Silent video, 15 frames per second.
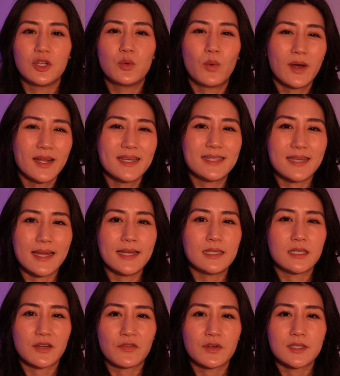You want to date
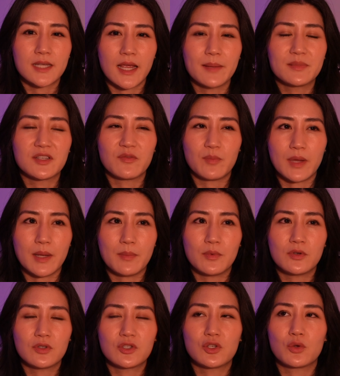different types of
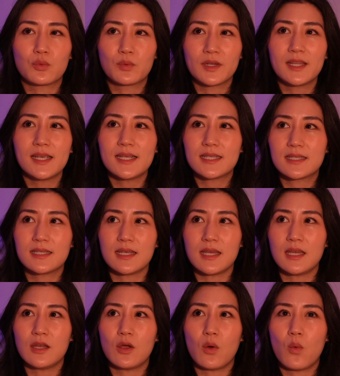people to really
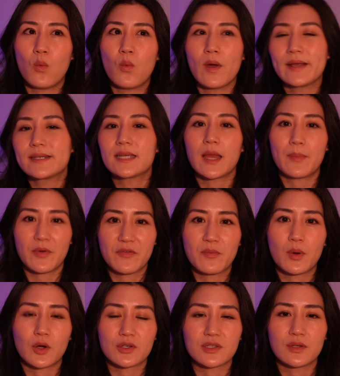see what type of
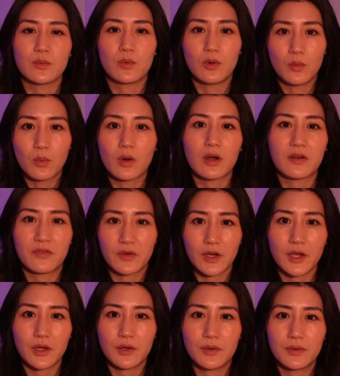person will work for
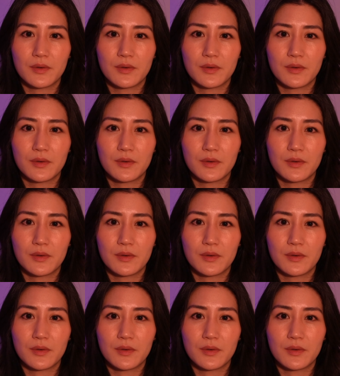you.